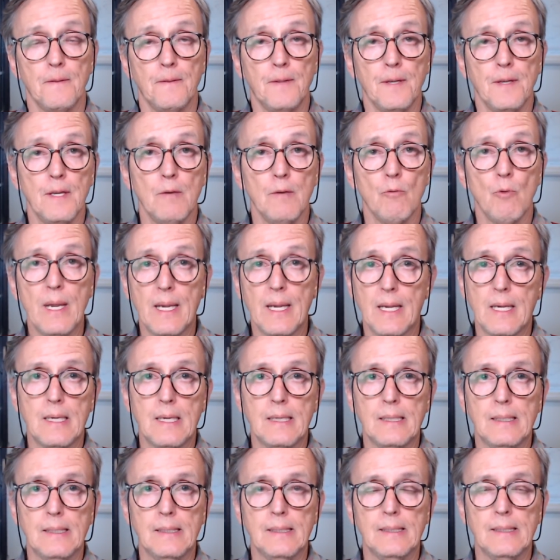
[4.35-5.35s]
The
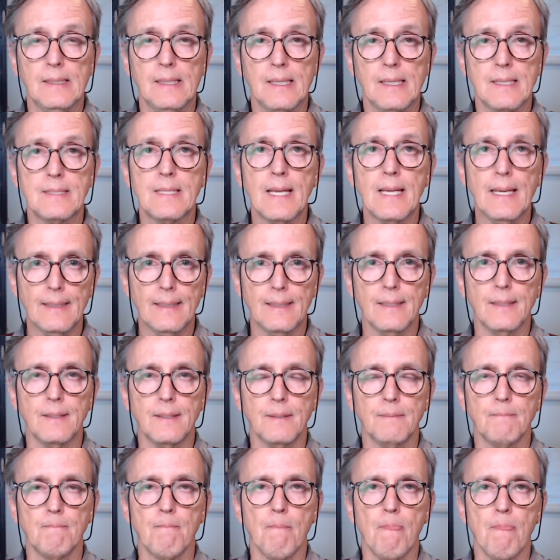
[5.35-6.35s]
week has
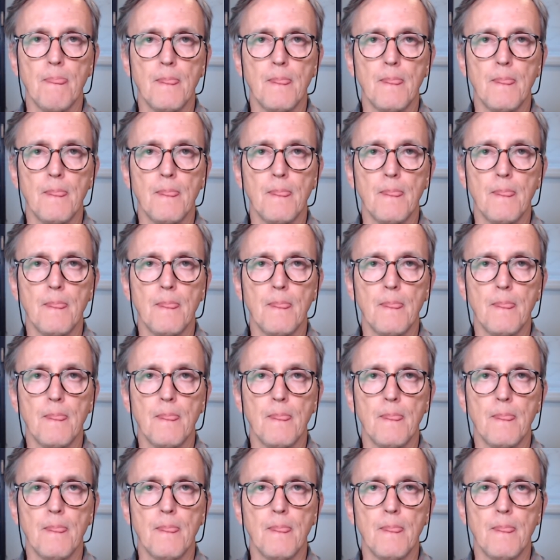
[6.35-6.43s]
ended.